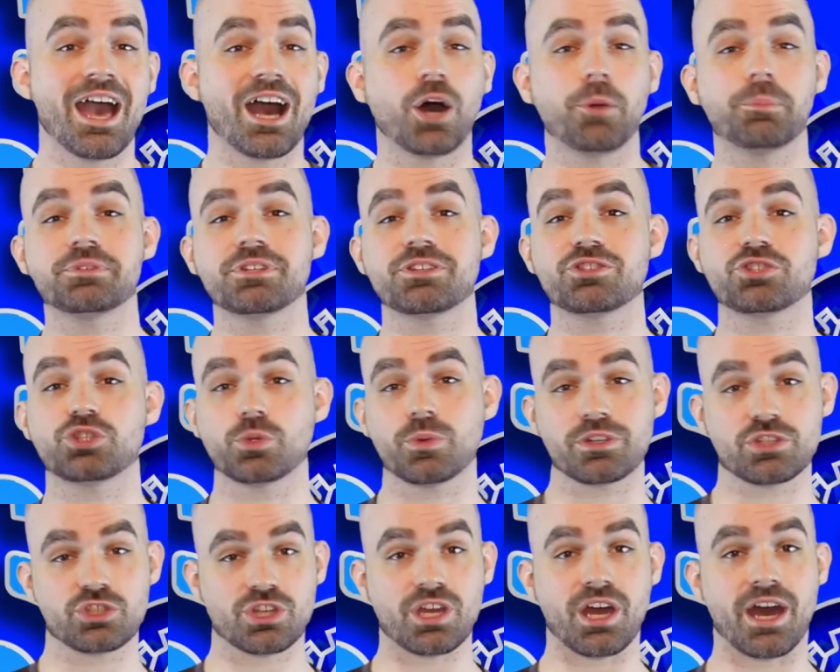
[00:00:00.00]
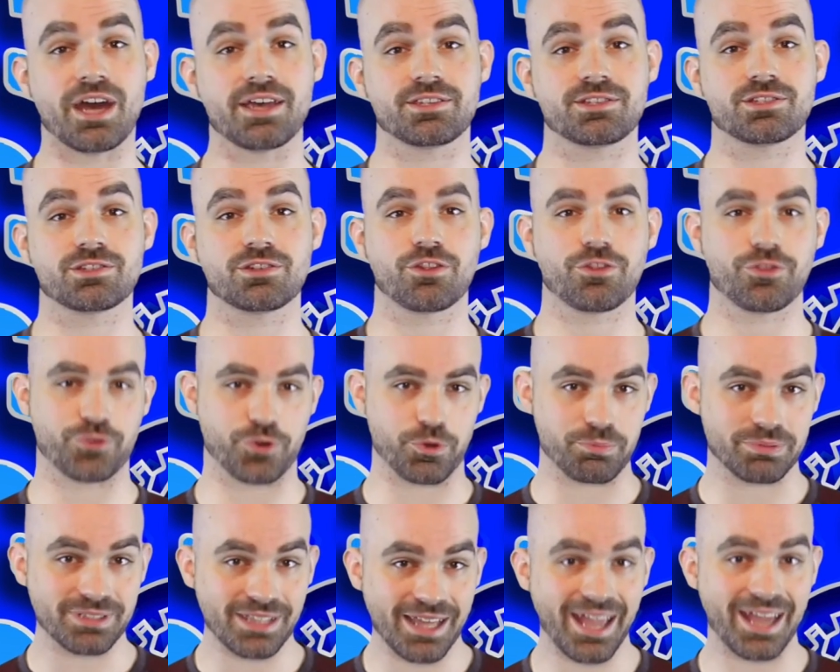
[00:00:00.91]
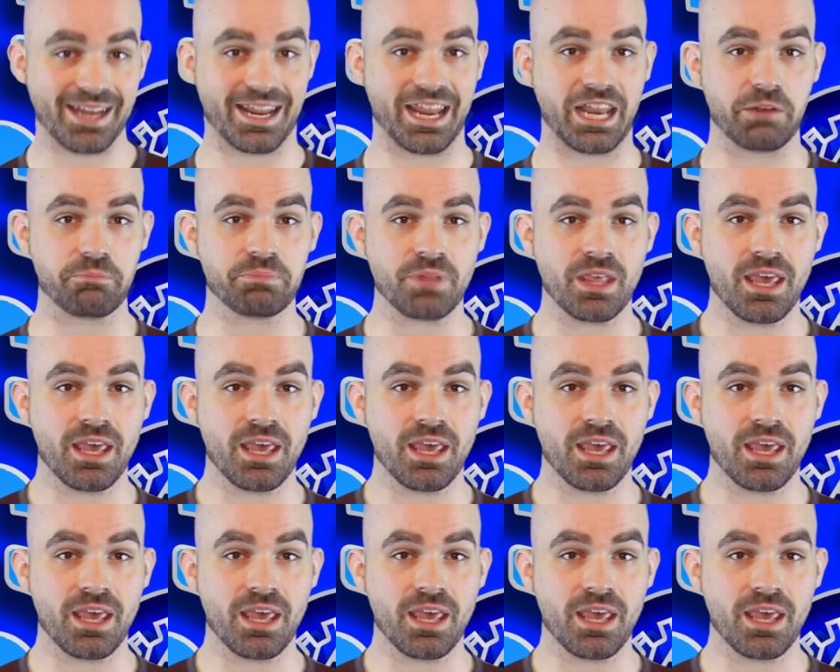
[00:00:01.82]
helps us to adjust through planning.